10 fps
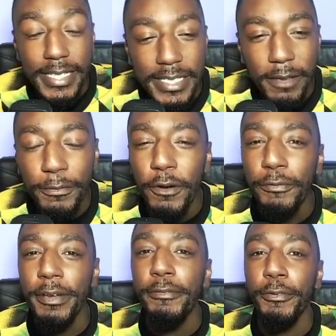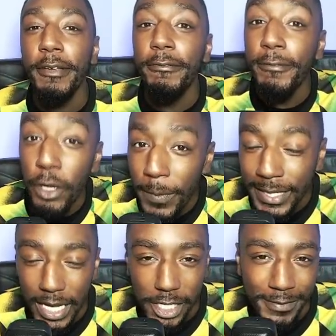is a 4-3-3 fluid
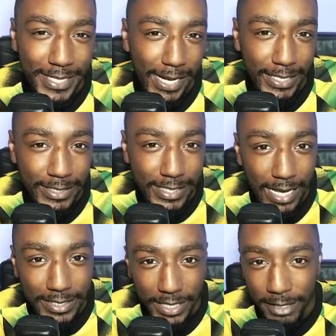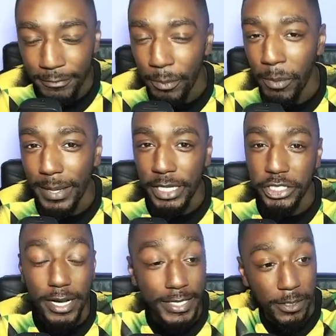counter-attacking tactic in Football
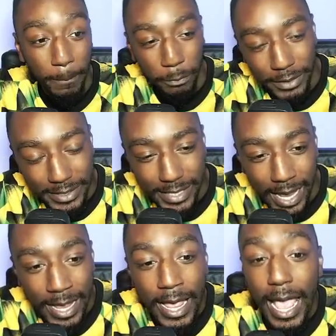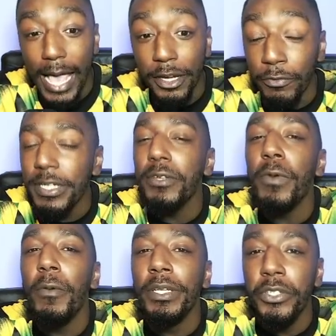Manager. It's a preset, and the reason why
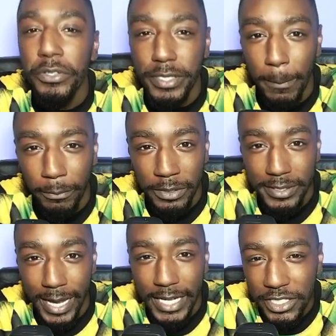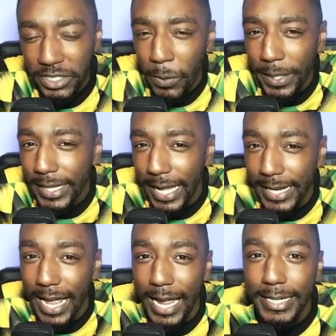we're using a preset is just so we can get an
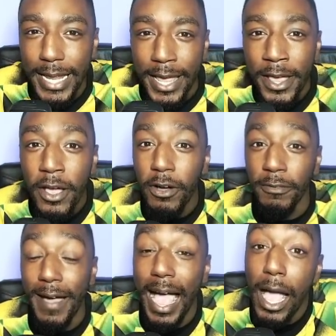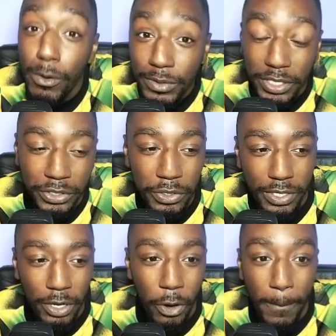idea of how to use
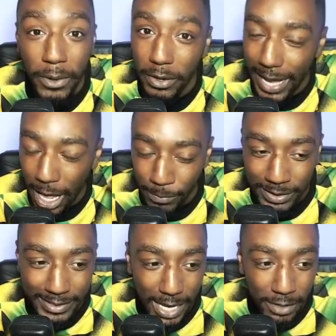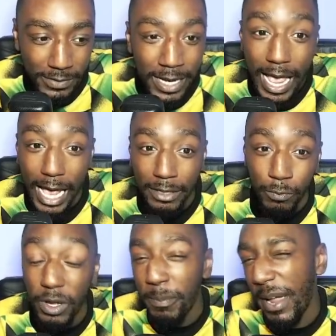a low block ourselves, and
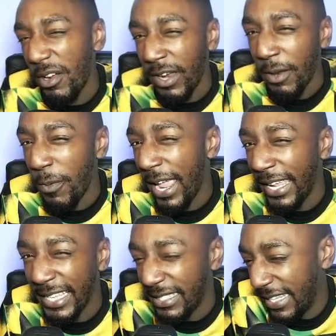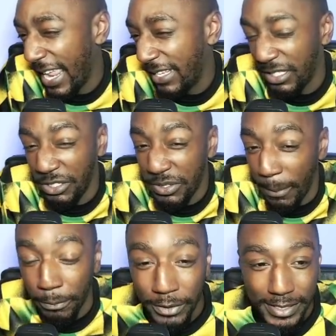what better way is there to use a
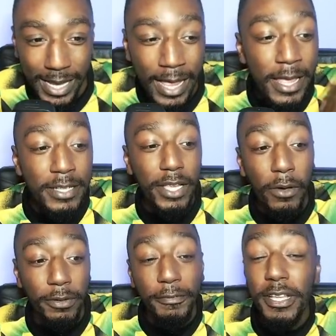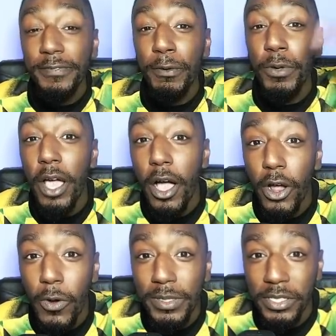preset. So the first thing we are
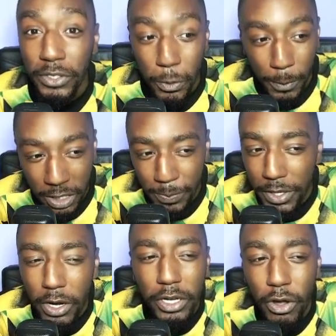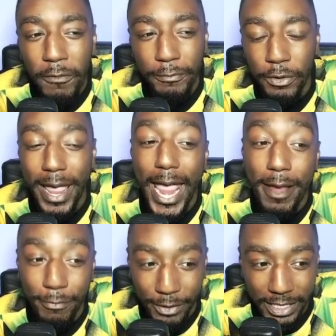going to do, because we're not going to go through
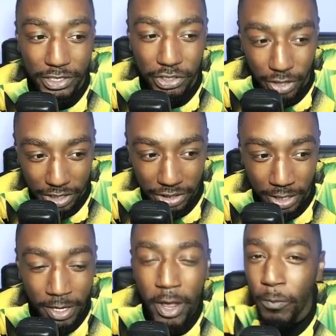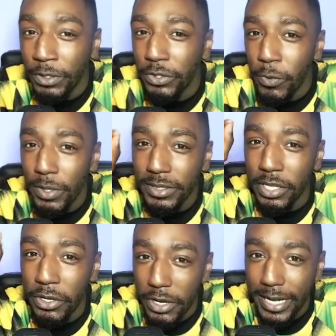every instruction, we do want to
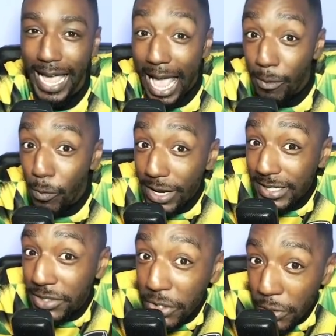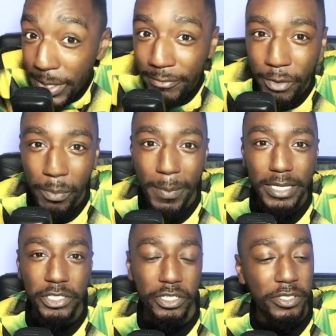look at what is new in Football
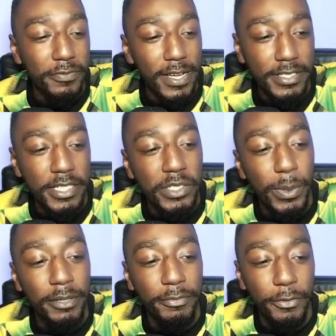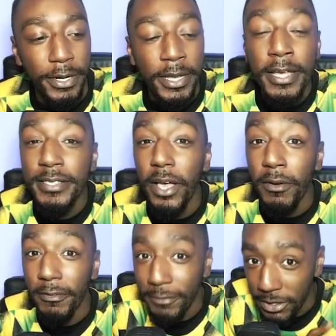Manager 2023. So
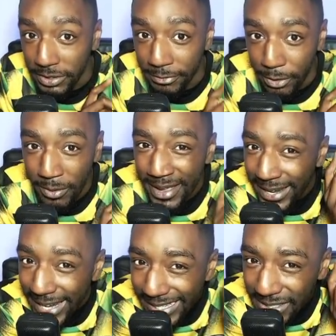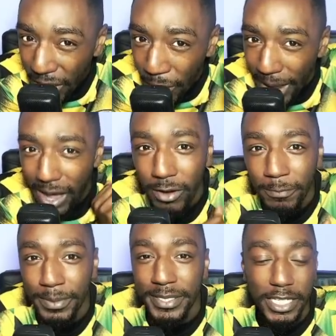first of all, let's go out of
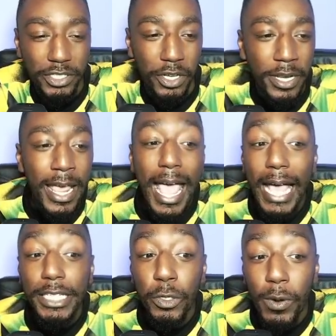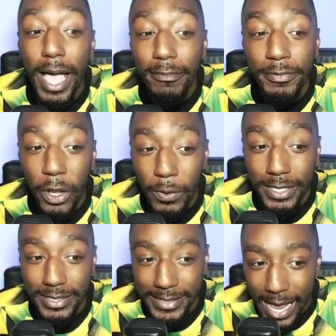possession, and you will have
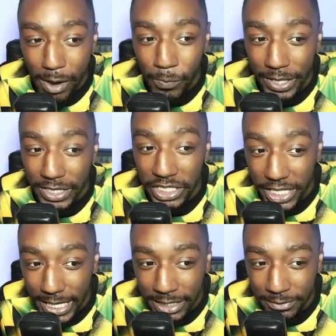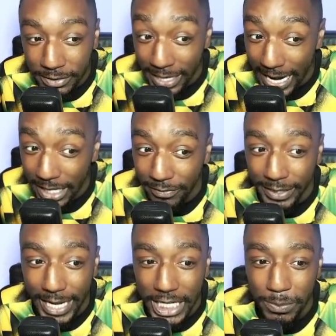noticed now we can change the line of
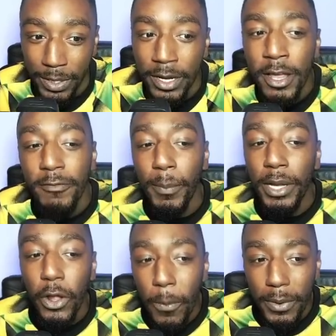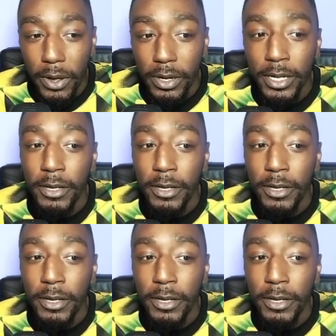engagement from a low block